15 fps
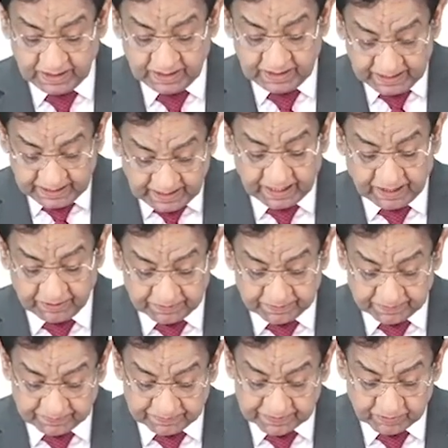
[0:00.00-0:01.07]

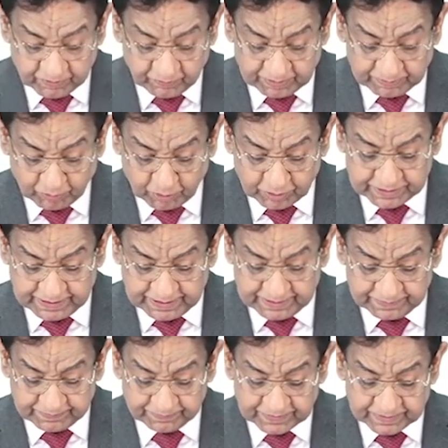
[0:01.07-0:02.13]
Now, one more
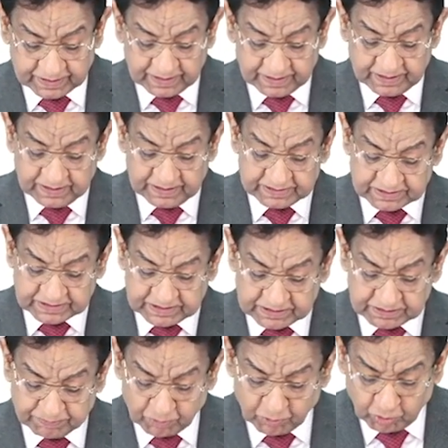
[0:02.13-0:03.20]
thing.
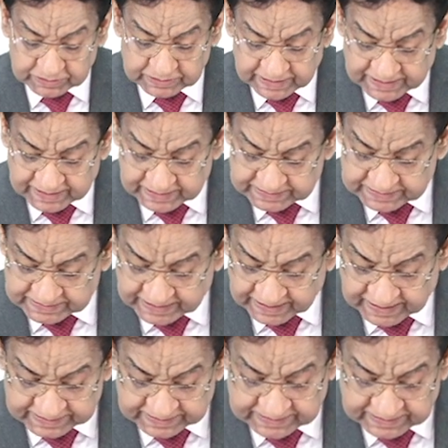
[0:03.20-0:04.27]
Since most adult
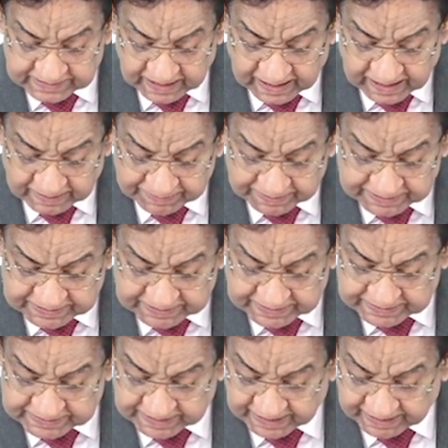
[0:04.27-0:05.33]
cells,
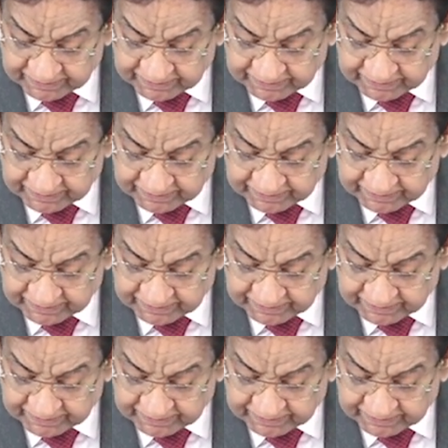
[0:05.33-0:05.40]
RBCs, have